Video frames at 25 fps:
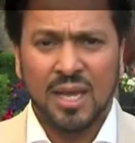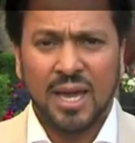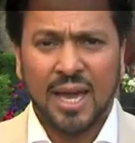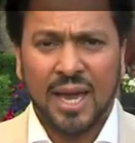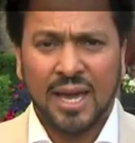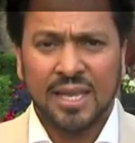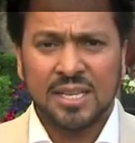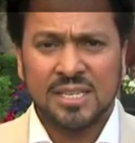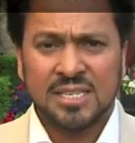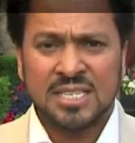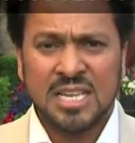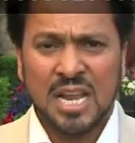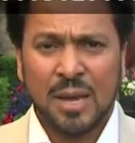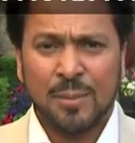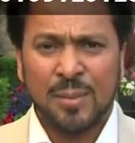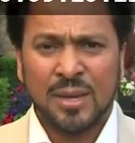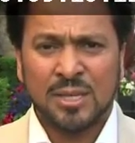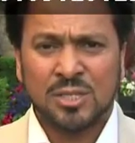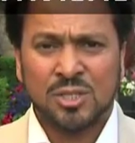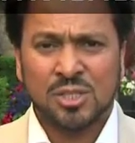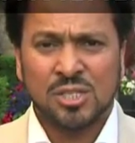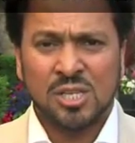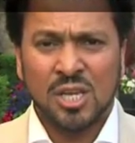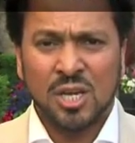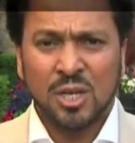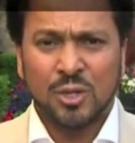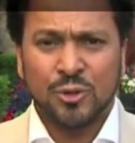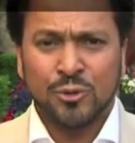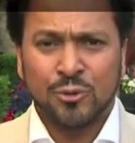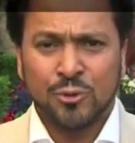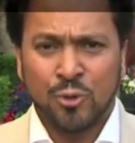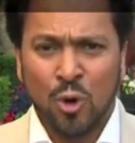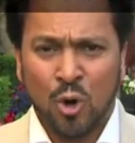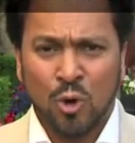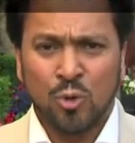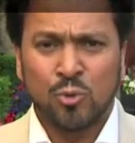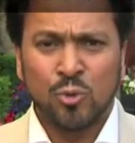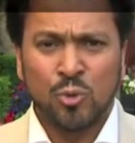And Islam has
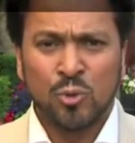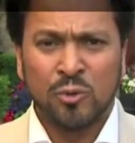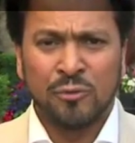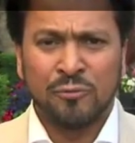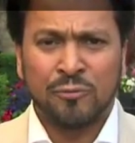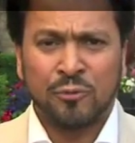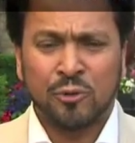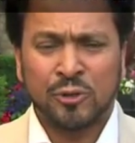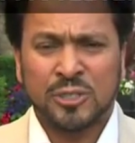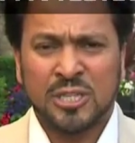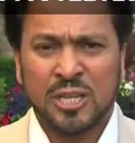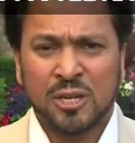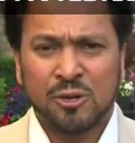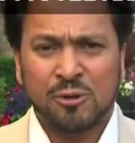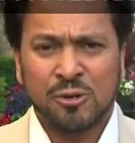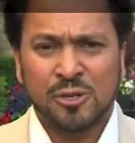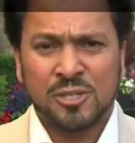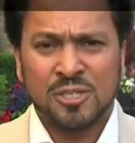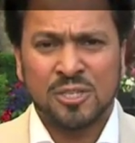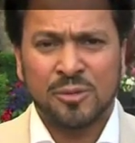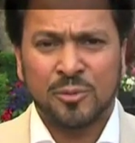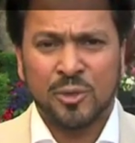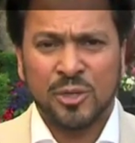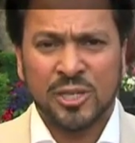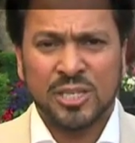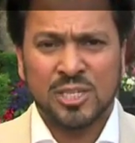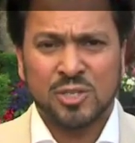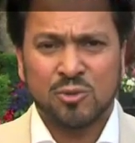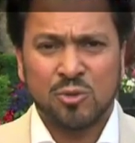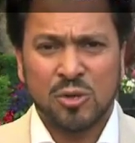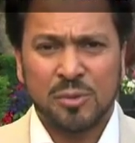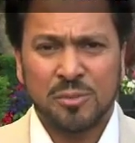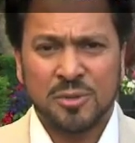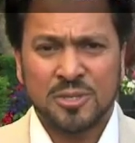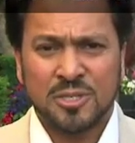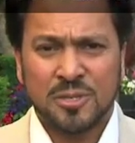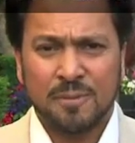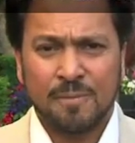no room for terrorism or
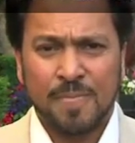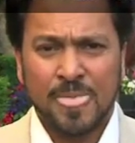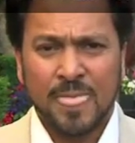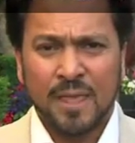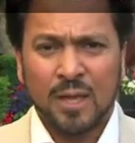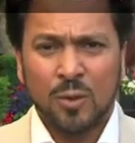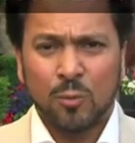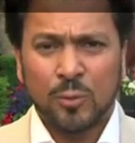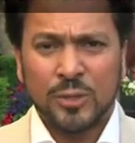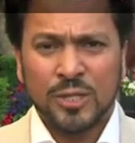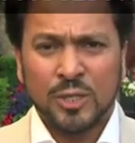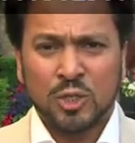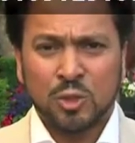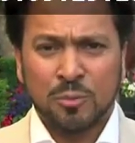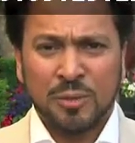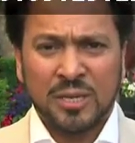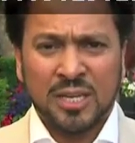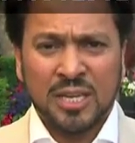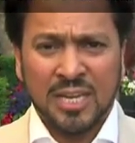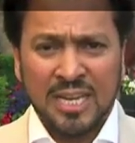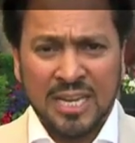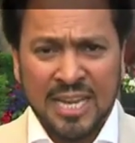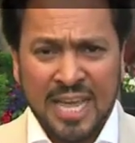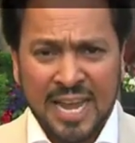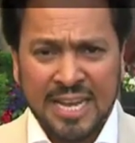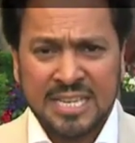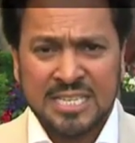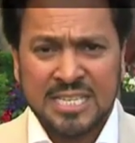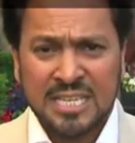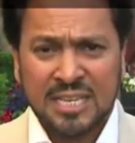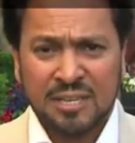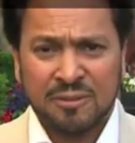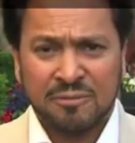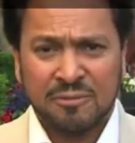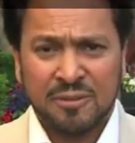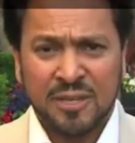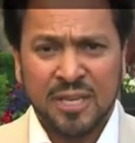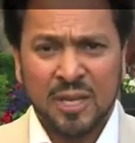extremism. We need to be
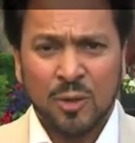collective.